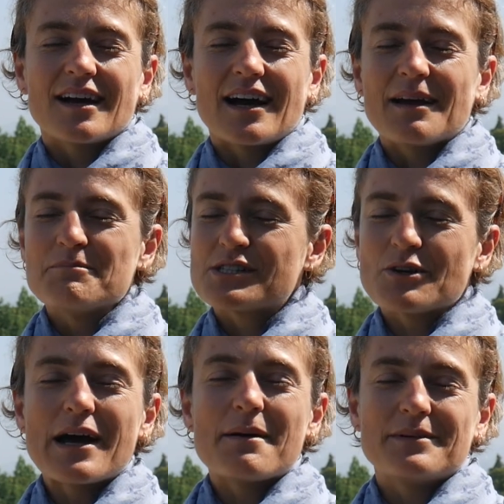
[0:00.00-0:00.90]
I'm so
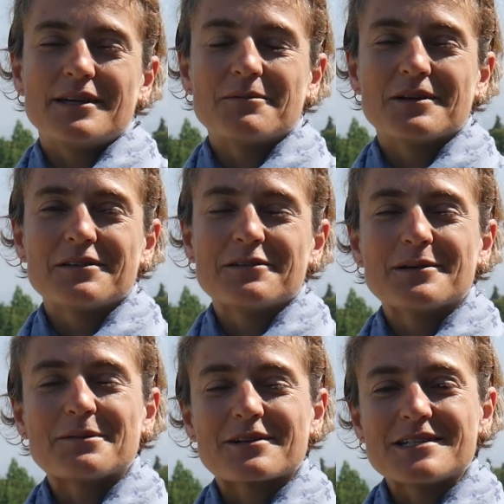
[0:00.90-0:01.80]
happy he won the
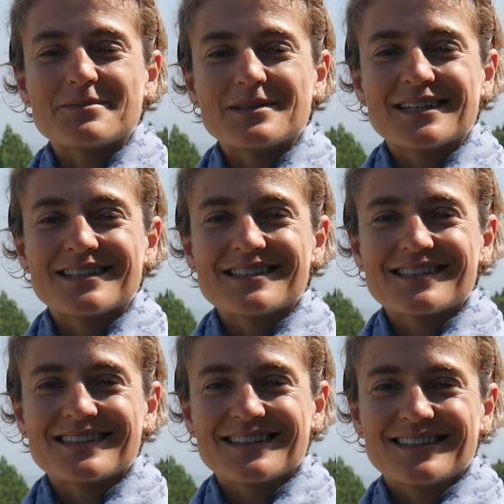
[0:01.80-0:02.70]
Nobel Prize
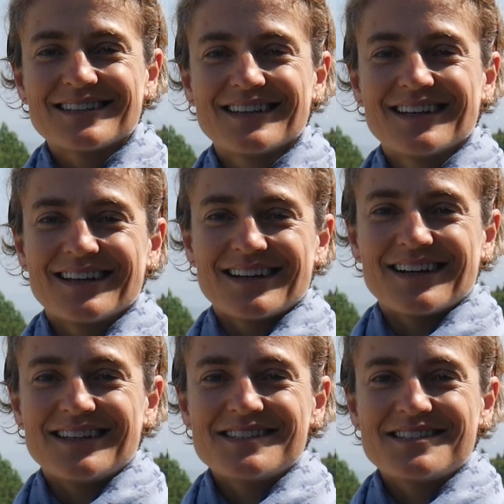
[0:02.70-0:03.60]
because
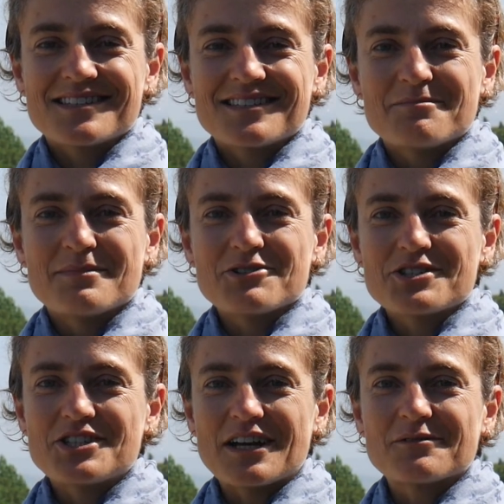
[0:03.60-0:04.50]
he's just the
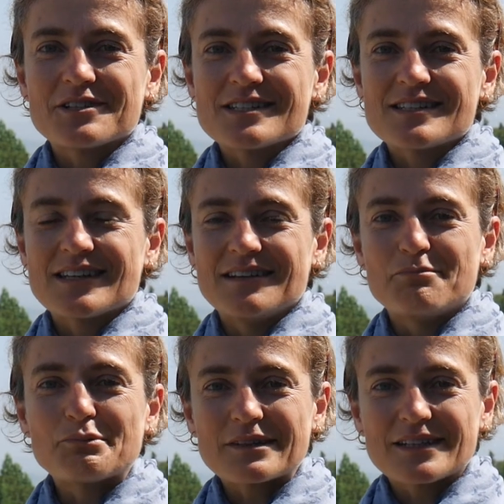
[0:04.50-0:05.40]
most generous and
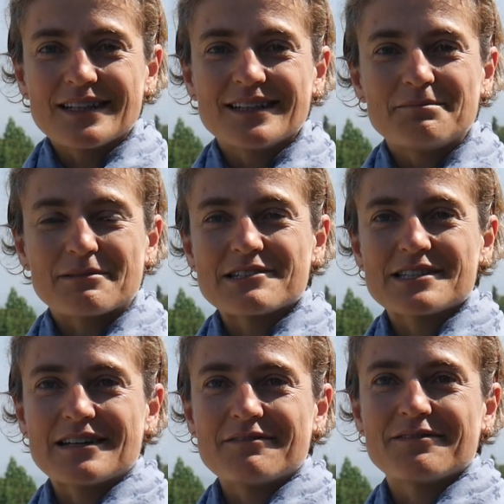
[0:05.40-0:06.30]
brilliant
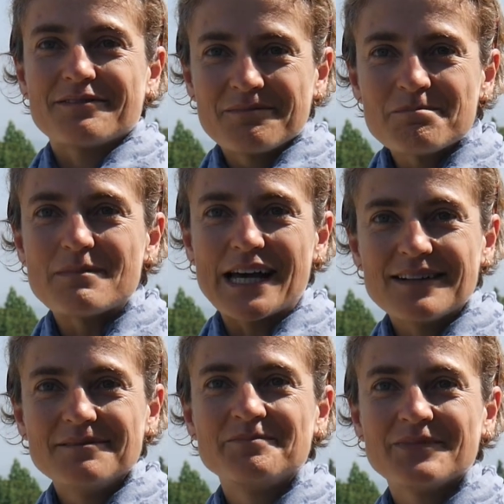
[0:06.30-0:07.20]
person I've met,
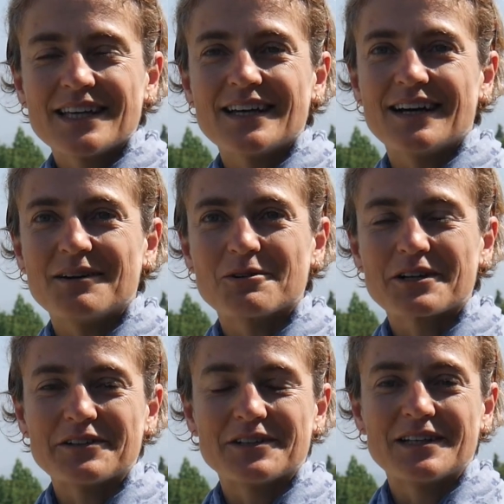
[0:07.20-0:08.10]

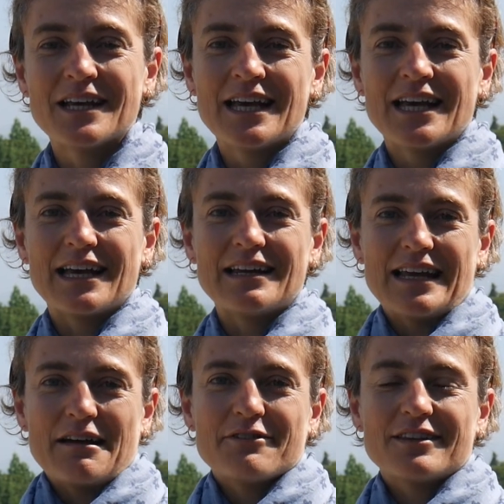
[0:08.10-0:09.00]
working on, and
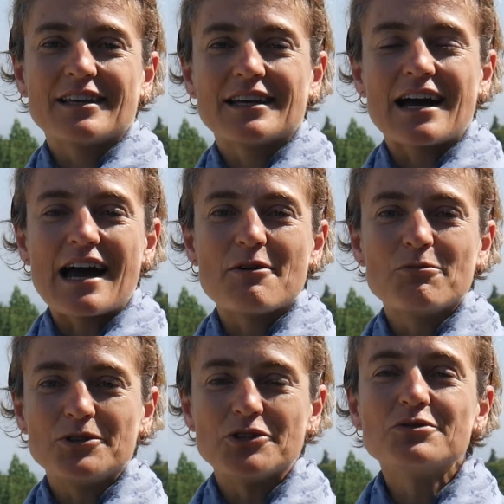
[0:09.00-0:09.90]
everything I
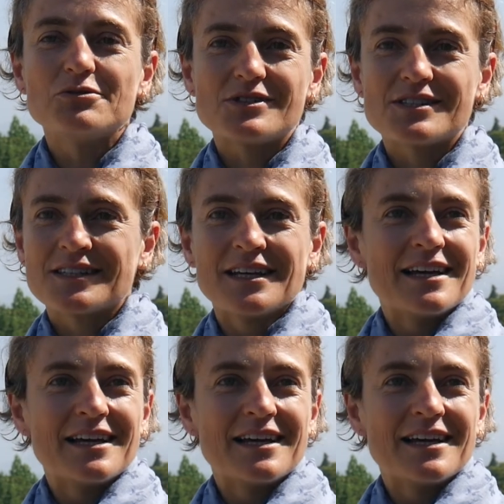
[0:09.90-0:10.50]
use,